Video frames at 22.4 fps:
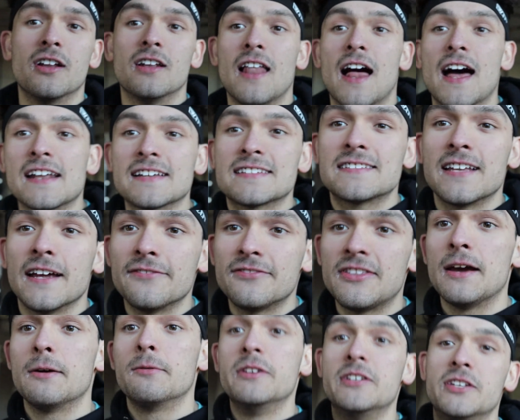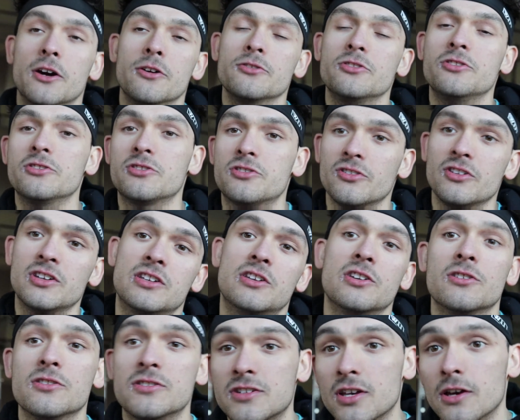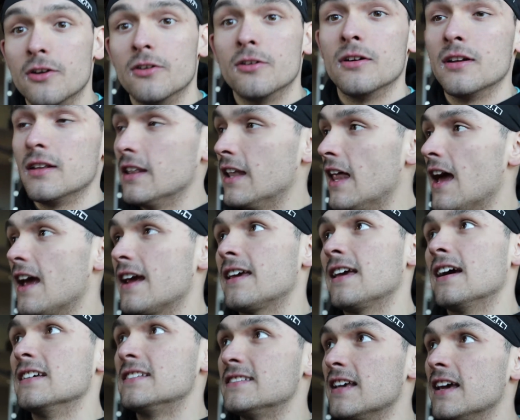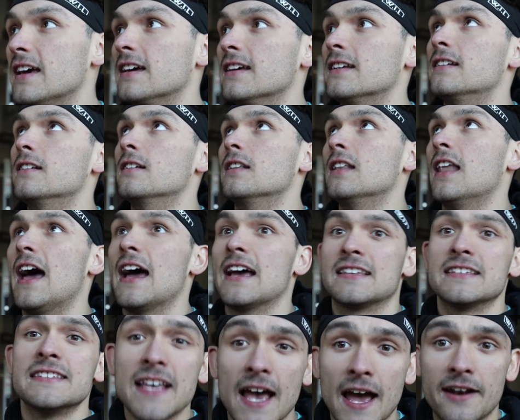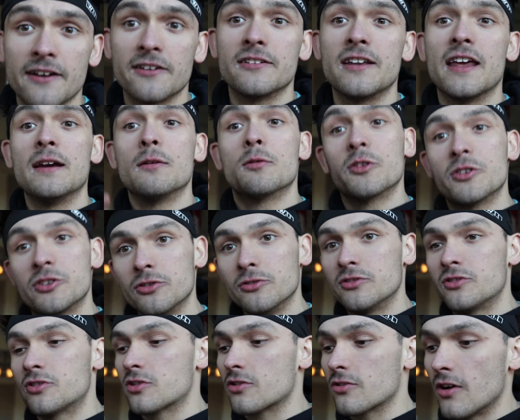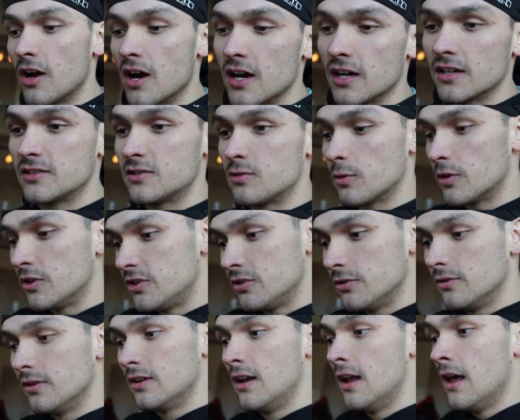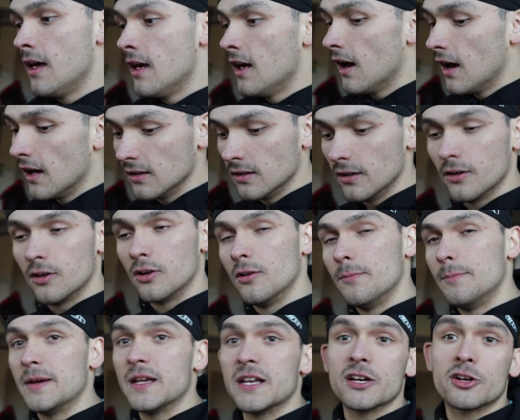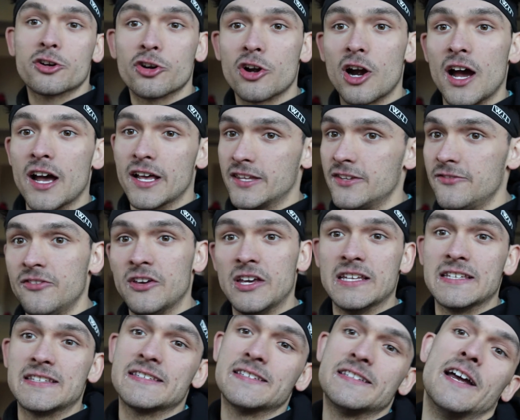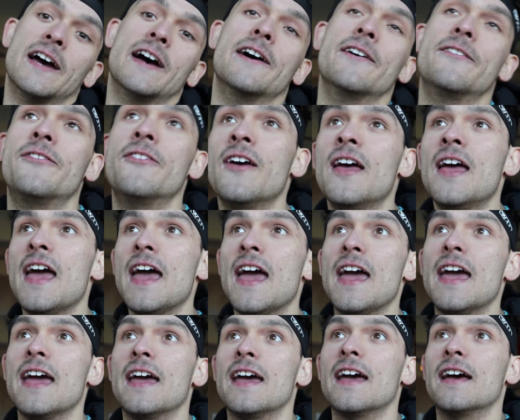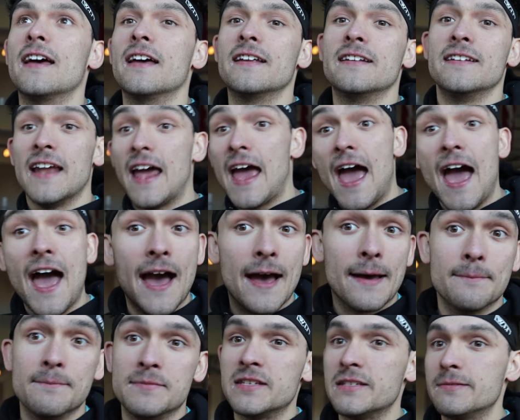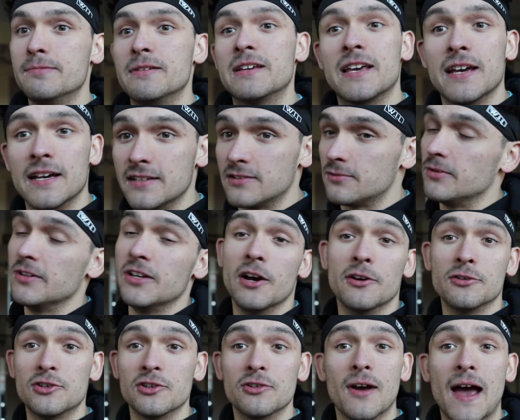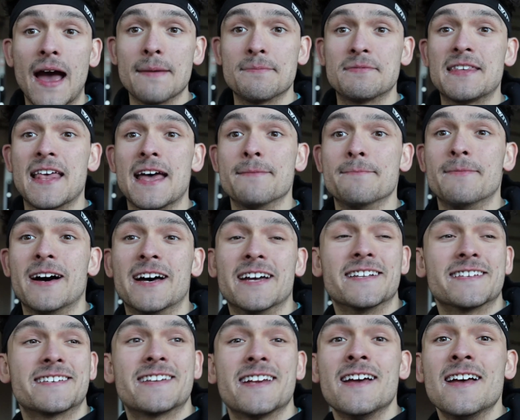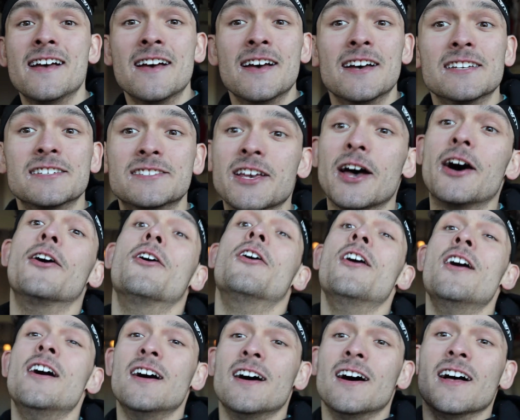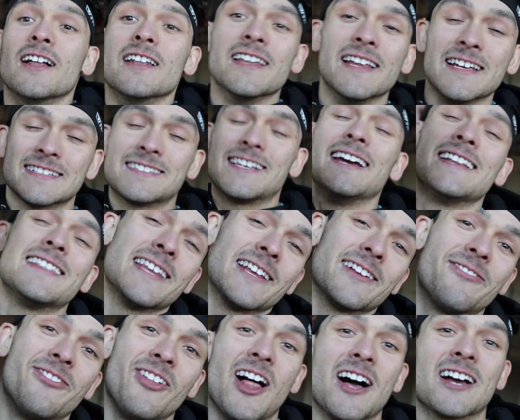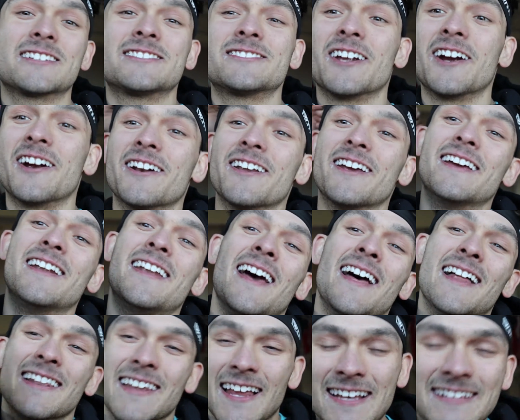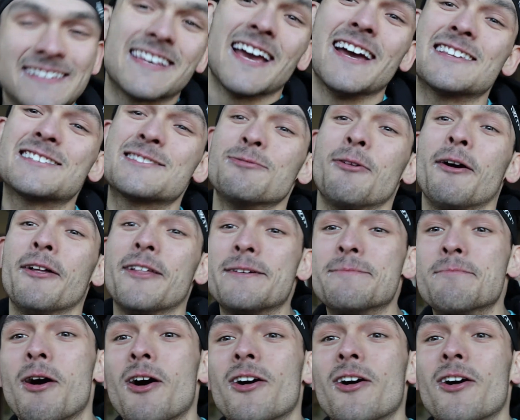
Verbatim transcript: a lot of stuff that we don't usually do. So like I said last Saturday, we're doing shrugs, we're doing a little bit of CrossFit stuff and abs because we don't do abs that much. So let's get this vlog started. Let's get swoly